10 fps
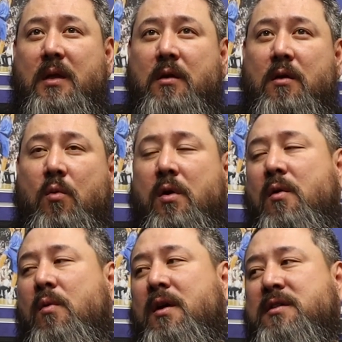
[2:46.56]
where
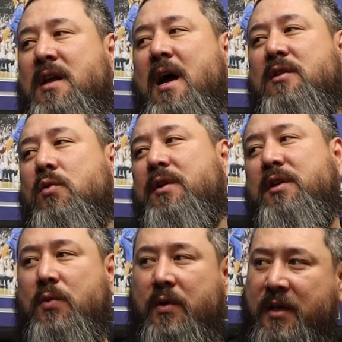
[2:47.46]
it was. Not
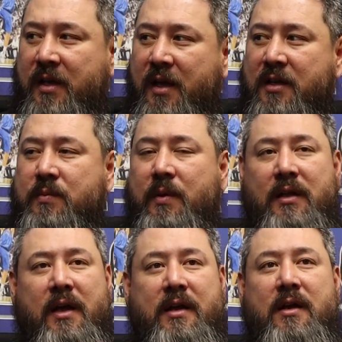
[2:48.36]
2020 days, but
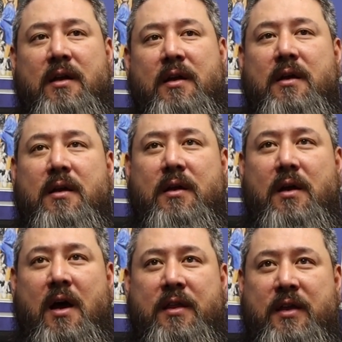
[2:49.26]
like,
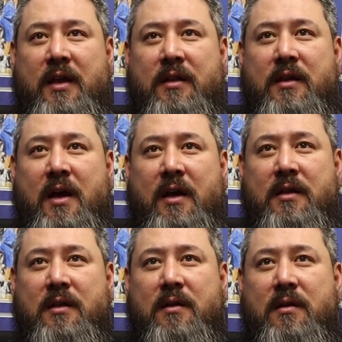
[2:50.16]
I think that
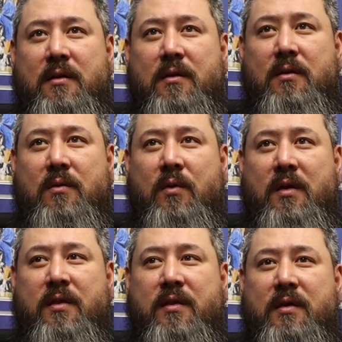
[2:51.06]

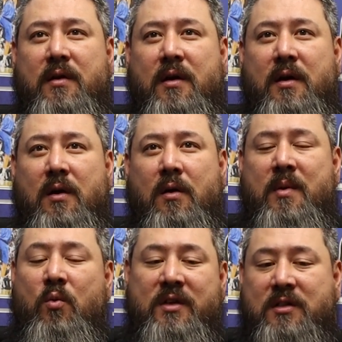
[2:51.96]
with,
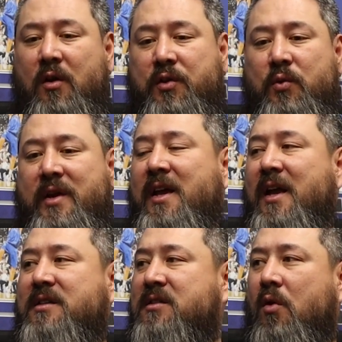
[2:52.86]
we saw 3
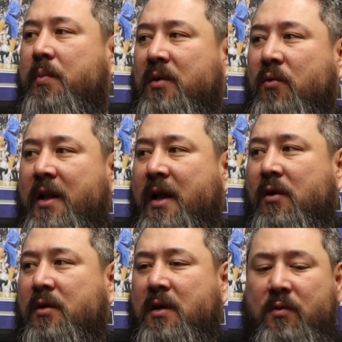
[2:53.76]
cases opened right at
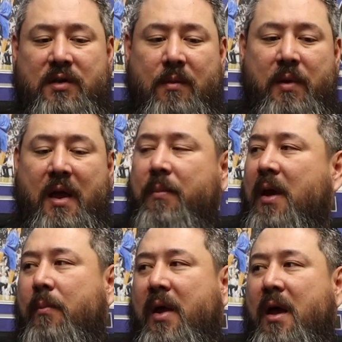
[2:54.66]
it was like bam,
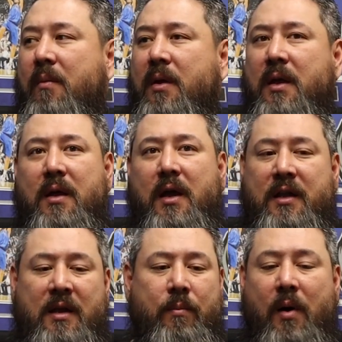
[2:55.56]
bam, bam,
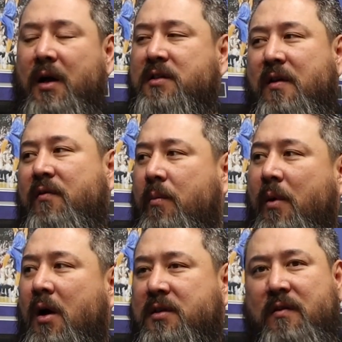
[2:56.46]
and then box after
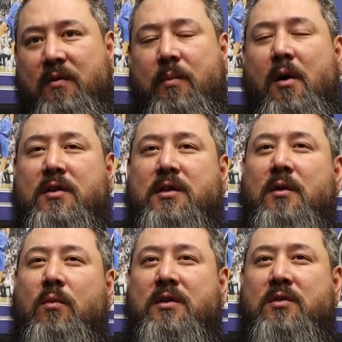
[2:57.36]
box after box, and
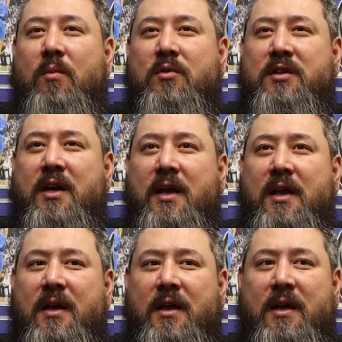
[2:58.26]
it was almost
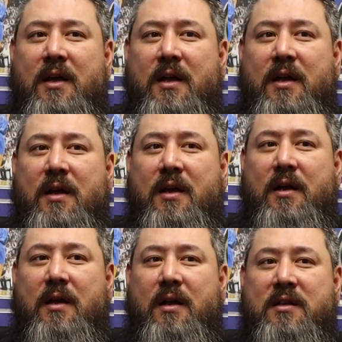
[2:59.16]
like
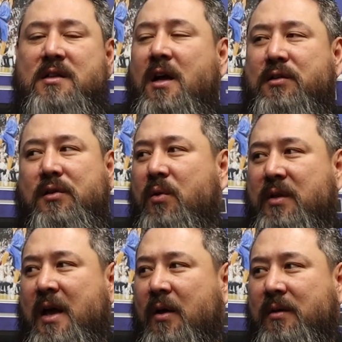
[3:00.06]
it's not slowing
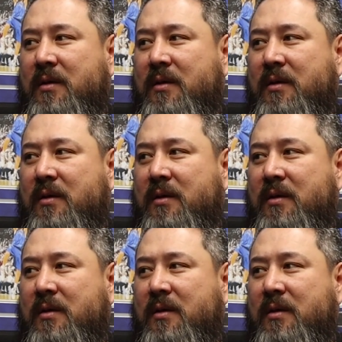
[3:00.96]
down.